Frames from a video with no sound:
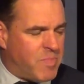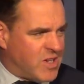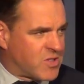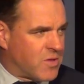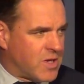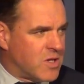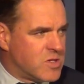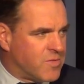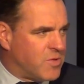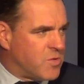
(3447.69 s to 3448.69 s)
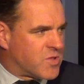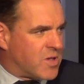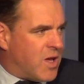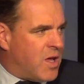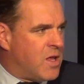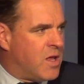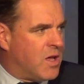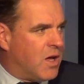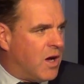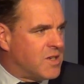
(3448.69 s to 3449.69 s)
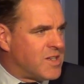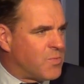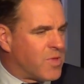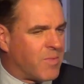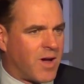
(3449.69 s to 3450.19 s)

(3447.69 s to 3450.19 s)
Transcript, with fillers: based on the interviews that I, I did with him.